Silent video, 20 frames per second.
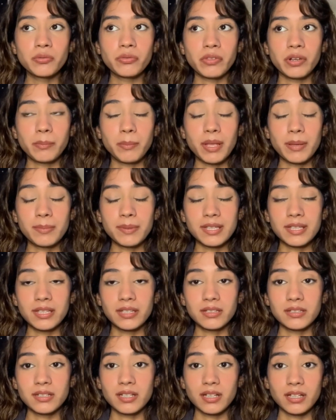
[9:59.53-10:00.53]
There may
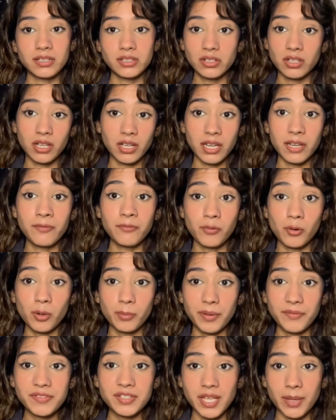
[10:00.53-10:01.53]
be a form
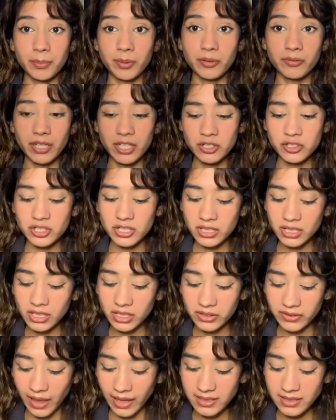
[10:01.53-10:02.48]
of separation here that's